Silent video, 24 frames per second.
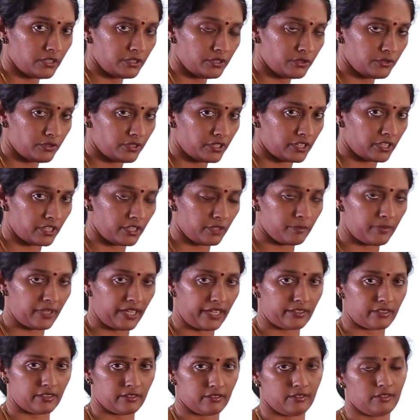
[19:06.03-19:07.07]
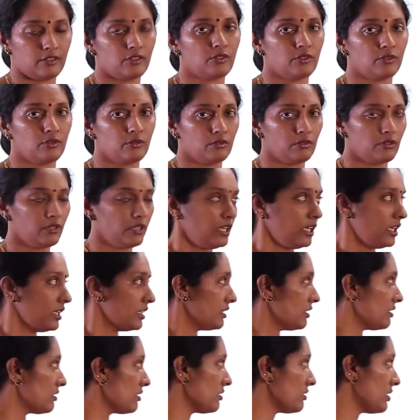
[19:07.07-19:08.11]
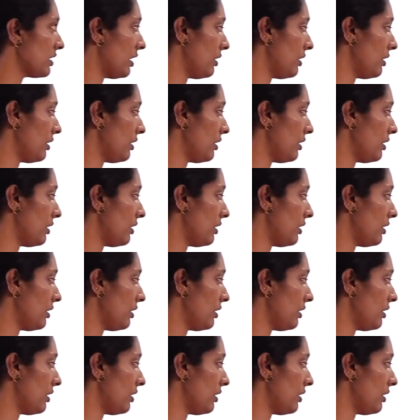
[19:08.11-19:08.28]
urinary bladder. So this is